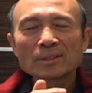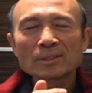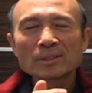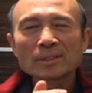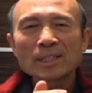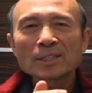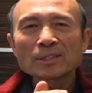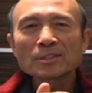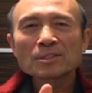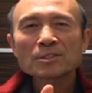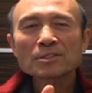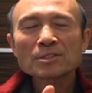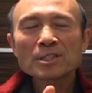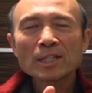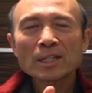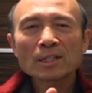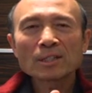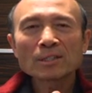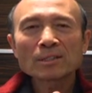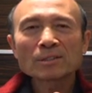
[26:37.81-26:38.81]
Can you
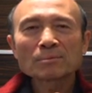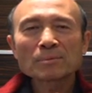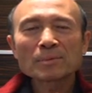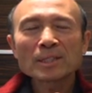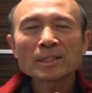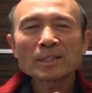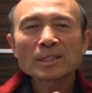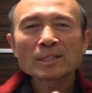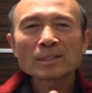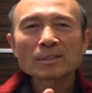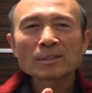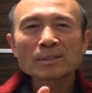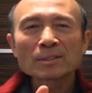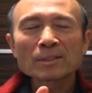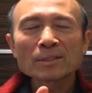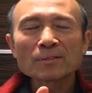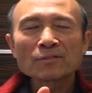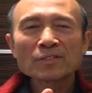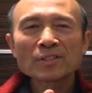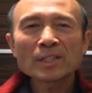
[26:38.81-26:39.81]
tell me
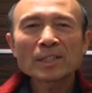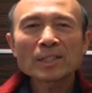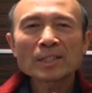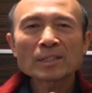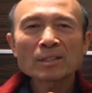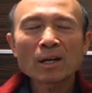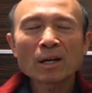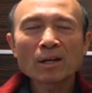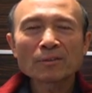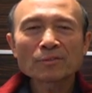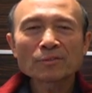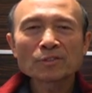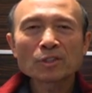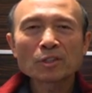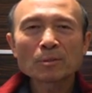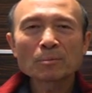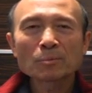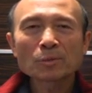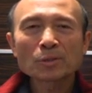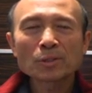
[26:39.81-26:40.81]
the feeling of
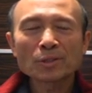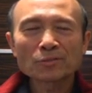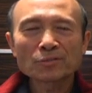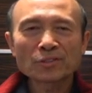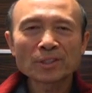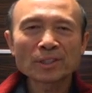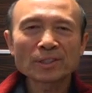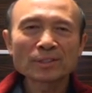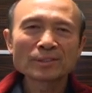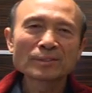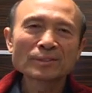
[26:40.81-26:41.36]
your girlfriend?